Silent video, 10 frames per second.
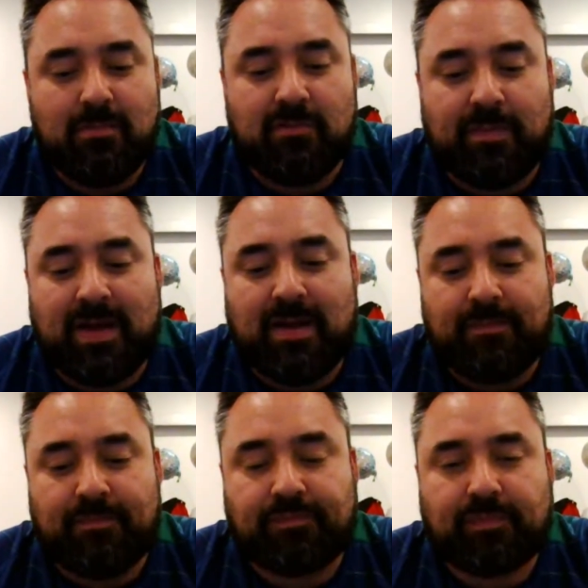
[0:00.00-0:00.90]
with
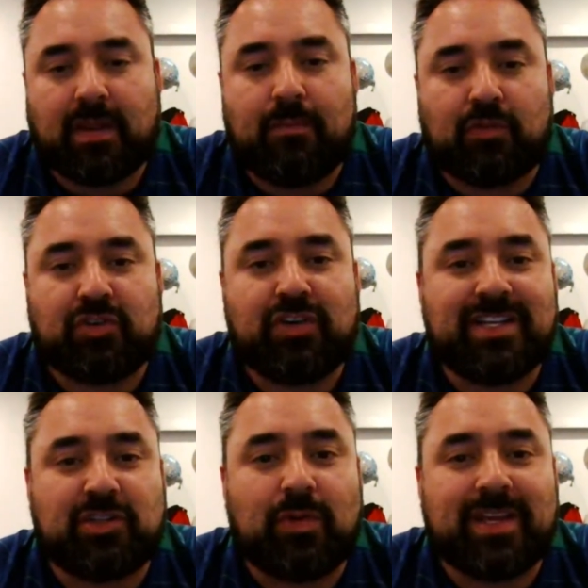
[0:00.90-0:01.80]
Montoya
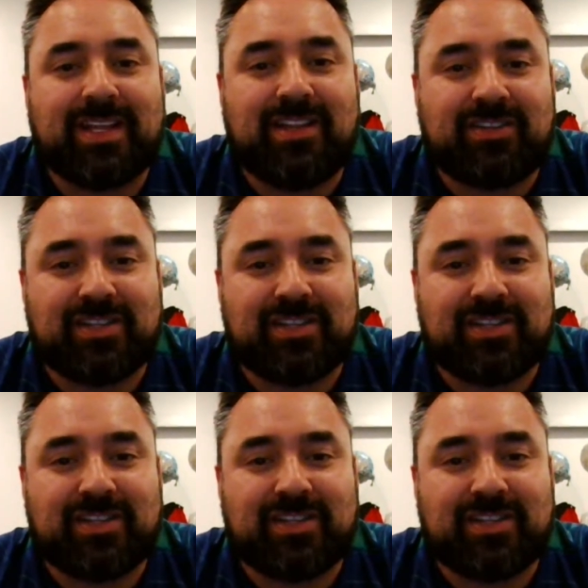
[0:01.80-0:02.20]
doing it,